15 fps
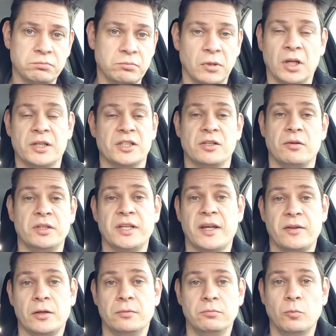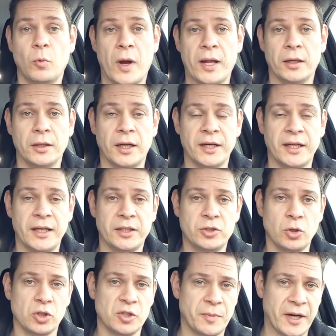like it's going together well, and he
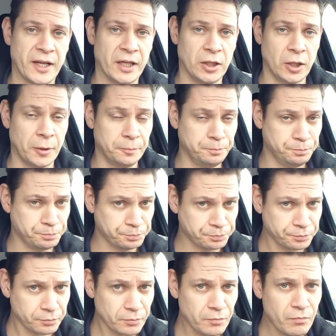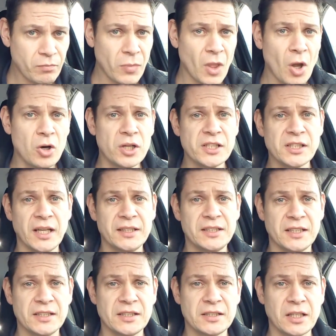talks about it a lot on his
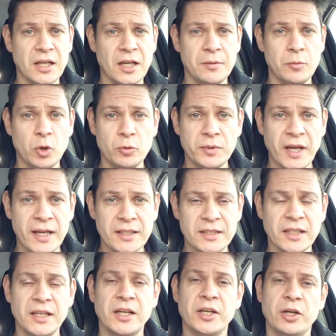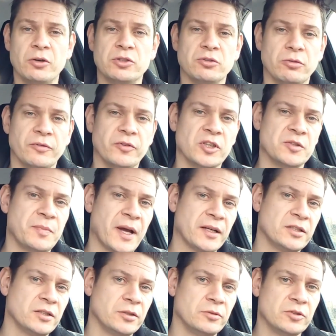latest update. He also refers back
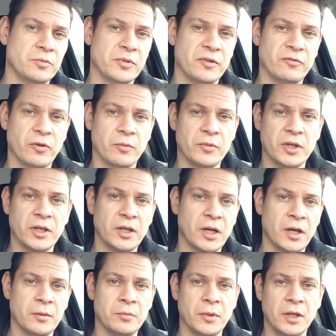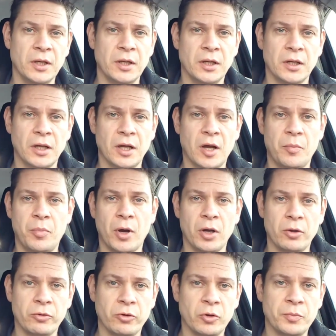to something from the
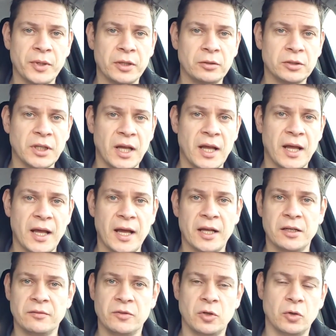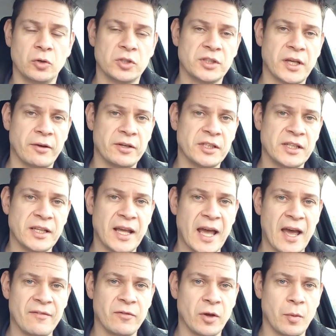Apollo group build, and of course there is the
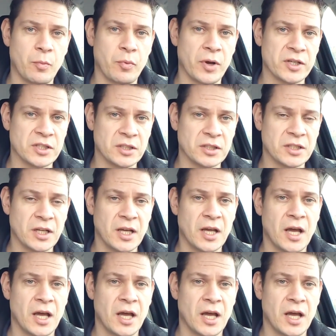ever-present